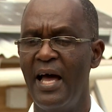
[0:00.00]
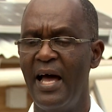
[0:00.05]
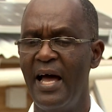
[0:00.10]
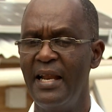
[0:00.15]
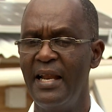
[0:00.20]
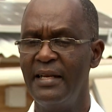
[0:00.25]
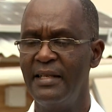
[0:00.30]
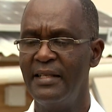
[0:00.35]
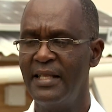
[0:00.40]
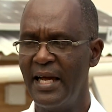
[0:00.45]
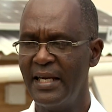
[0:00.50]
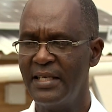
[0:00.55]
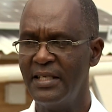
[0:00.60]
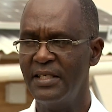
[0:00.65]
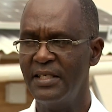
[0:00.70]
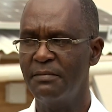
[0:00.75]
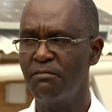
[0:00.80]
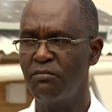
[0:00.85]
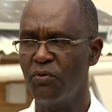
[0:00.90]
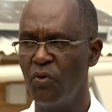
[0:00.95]
and that
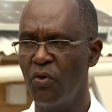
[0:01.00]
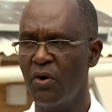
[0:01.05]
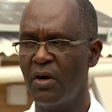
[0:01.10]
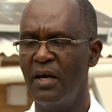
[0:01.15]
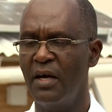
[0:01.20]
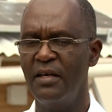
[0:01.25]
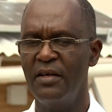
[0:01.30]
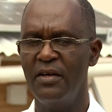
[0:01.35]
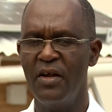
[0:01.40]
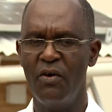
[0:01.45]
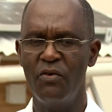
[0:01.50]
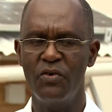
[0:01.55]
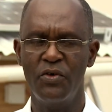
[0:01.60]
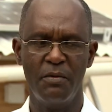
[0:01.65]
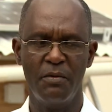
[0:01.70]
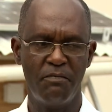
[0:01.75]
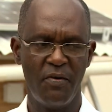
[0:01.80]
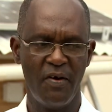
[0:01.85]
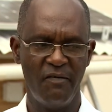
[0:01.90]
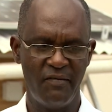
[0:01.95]
is broken down
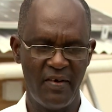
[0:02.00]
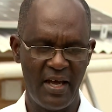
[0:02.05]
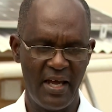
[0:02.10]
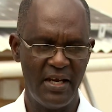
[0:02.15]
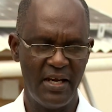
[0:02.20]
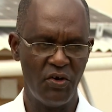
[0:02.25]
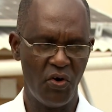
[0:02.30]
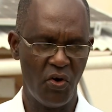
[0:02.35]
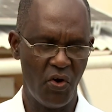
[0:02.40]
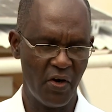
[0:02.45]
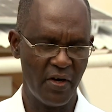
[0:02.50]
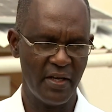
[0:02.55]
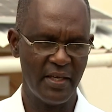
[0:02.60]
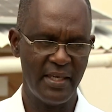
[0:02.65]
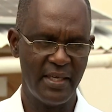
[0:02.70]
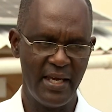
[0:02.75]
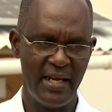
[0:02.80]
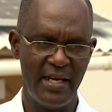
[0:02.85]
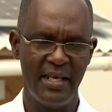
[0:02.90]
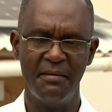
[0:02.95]
to provide
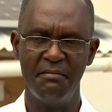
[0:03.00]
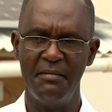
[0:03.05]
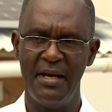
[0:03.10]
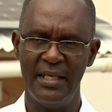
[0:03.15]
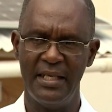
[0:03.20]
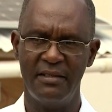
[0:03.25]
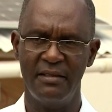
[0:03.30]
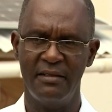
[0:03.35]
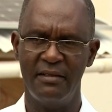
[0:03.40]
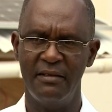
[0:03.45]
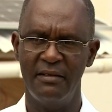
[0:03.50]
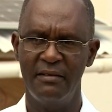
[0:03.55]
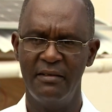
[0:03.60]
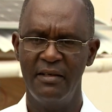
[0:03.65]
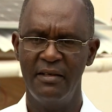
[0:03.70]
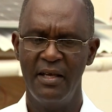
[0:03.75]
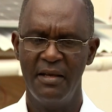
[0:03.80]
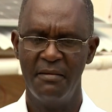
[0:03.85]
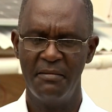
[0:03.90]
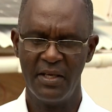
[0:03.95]
organic matter.
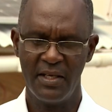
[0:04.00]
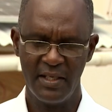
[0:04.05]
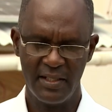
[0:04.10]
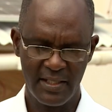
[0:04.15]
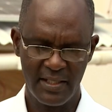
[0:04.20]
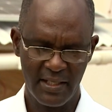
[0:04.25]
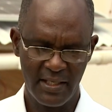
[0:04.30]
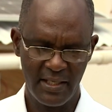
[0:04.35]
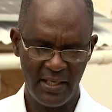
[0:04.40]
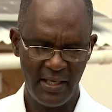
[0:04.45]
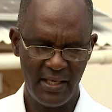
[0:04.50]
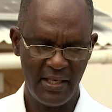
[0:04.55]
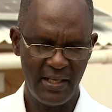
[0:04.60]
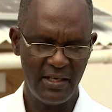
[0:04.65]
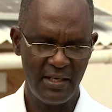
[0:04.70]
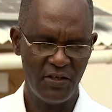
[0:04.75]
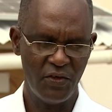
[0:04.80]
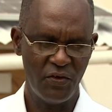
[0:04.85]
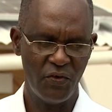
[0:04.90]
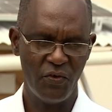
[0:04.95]
Because
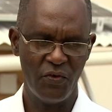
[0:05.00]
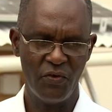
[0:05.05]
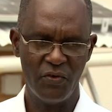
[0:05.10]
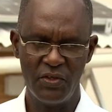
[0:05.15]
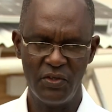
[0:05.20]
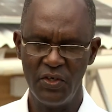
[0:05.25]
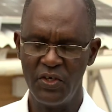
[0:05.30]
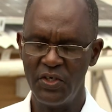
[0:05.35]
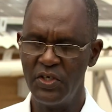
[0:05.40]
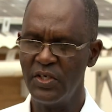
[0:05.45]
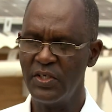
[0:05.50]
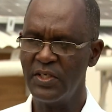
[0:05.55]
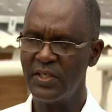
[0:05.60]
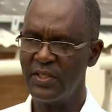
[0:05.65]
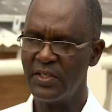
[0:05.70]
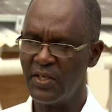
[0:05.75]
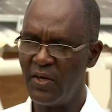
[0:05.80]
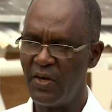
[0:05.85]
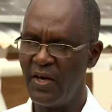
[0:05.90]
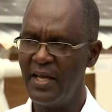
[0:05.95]
again, you know, your
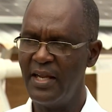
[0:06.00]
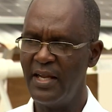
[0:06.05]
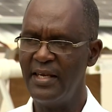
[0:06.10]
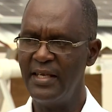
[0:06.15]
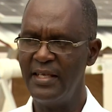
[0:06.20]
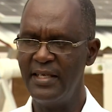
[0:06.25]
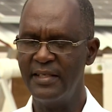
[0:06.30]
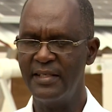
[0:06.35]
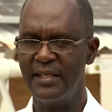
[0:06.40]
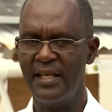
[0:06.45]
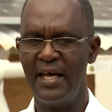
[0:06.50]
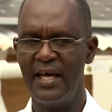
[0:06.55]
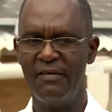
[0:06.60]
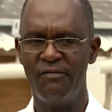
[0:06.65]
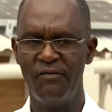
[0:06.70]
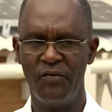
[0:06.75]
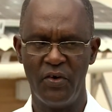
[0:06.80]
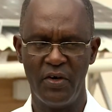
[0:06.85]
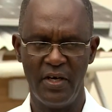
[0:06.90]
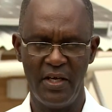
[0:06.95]
soil needs that
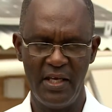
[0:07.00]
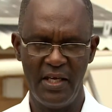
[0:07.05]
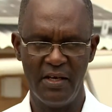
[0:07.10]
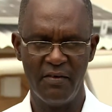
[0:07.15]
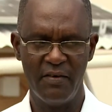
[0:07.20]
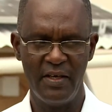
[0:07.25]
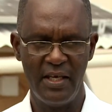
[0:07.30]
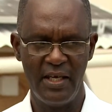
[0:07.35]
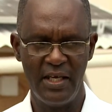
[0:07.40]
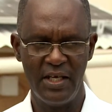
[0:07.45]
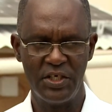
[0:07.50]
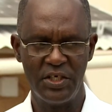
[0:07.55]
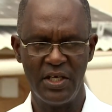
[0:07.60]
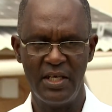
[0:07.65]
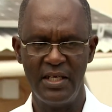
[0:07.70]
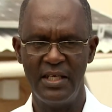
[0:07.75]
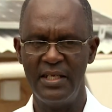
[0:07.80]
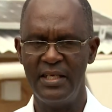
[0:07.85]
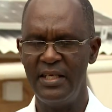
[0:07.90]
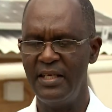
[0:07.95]
for
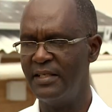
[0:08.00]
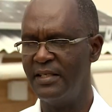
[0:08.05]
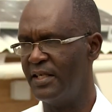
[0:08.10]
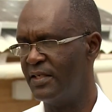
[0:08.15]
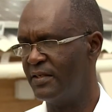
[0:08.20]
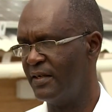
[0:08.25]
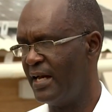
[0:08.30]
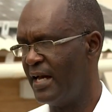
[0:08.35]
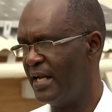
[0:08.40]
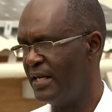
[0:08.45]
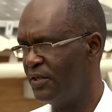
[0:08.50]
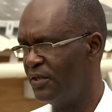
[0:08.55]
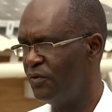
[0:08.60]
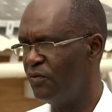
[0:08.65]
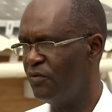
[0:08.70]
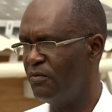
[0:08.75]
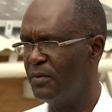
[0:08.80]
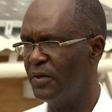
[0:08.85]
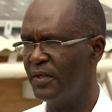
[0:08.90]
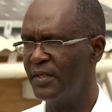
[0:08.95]
aeration, it needs it to add
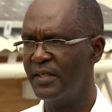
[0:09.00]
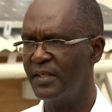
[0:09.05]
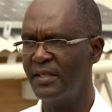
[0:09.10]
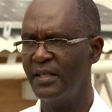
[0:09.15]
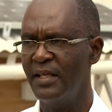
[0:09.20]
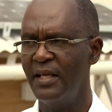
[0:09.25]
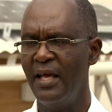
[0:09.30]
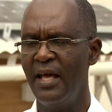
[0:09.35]
humus,